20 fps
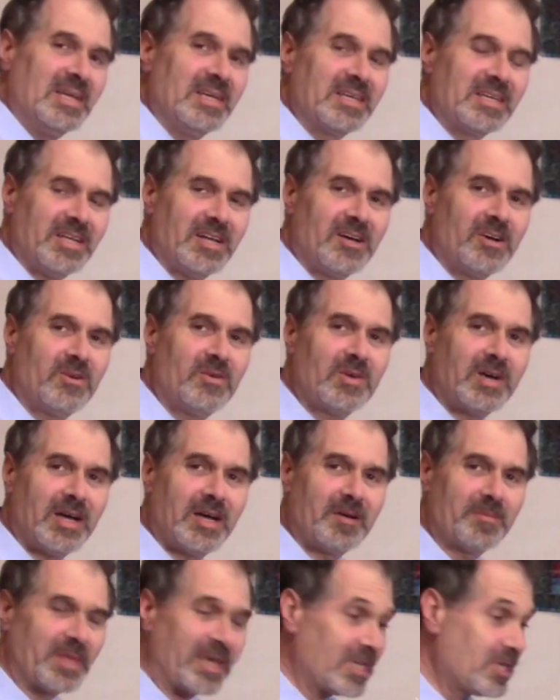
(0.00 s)
You know,
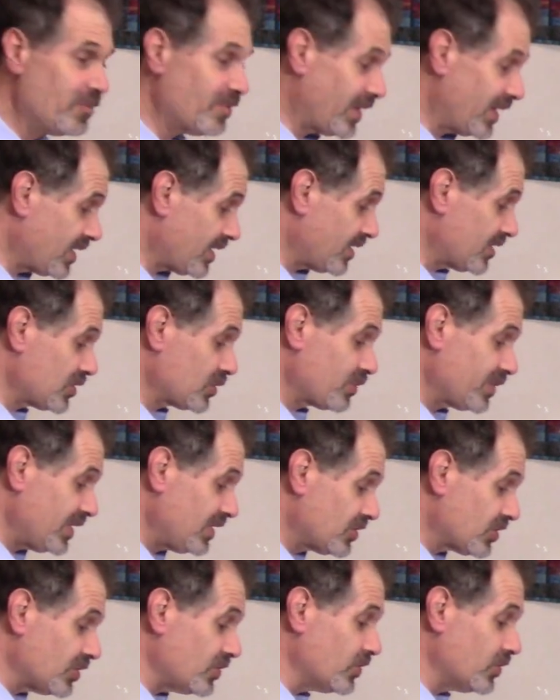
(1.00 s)
um, like you might on a
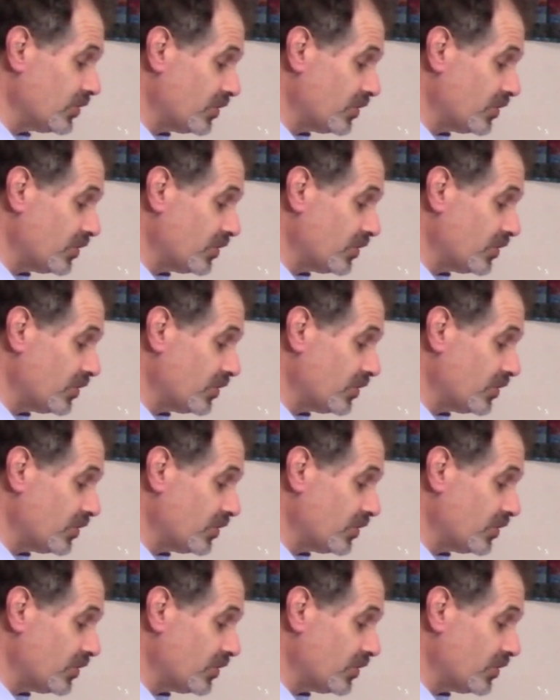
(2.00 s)
swing tune.